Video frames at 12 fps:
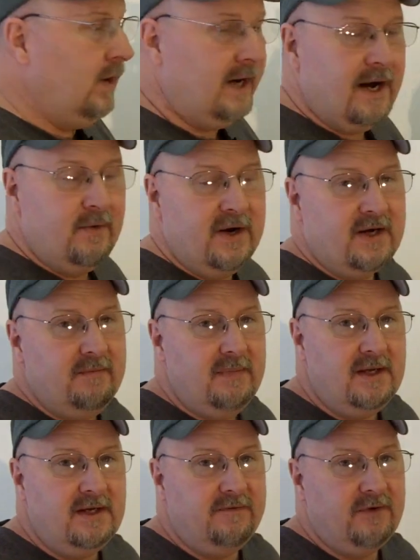what I
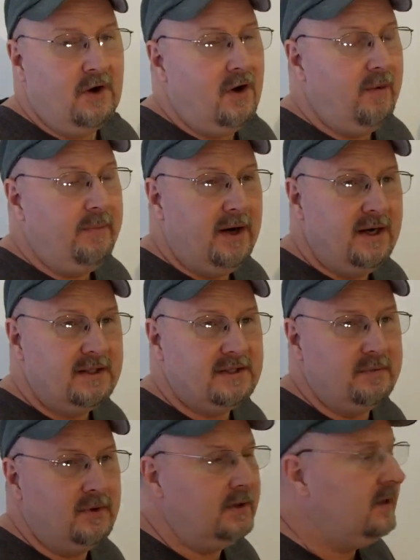recommend, if at all
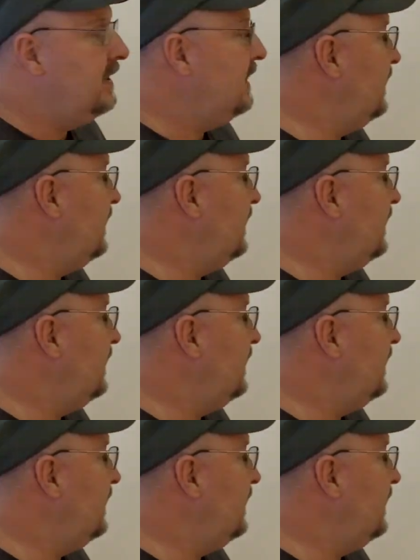possible,